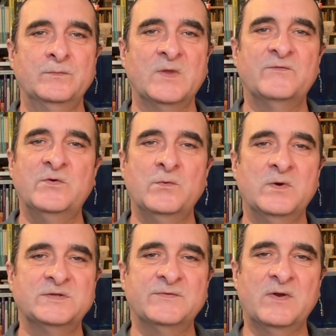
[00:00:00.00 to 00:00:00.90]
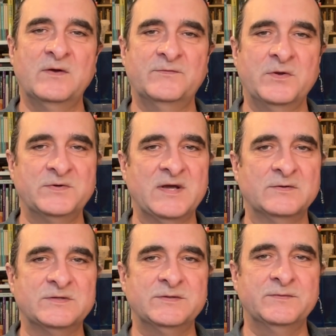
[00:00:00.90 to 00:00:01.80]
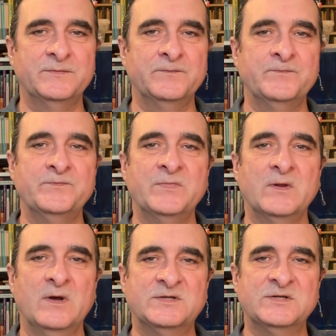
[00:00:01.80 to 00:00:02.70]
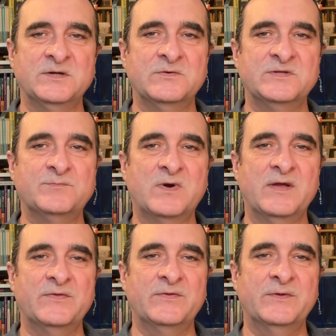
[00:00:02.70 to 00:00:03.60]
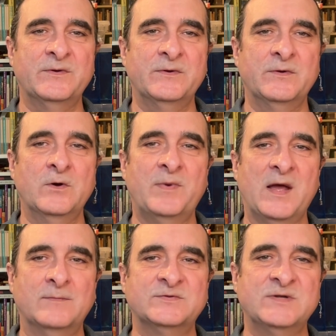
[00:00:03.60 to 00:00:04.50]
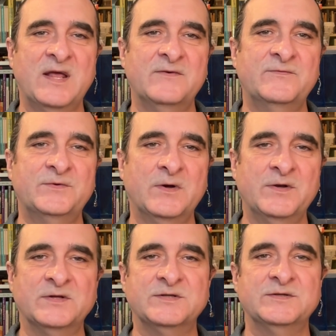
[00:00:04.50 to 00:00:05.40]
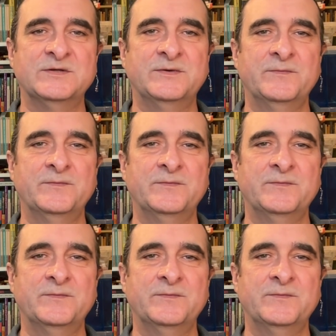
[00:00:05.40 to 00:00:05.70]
A few words of love, no doubt, uttered under his breath, or perhaps left unuttered,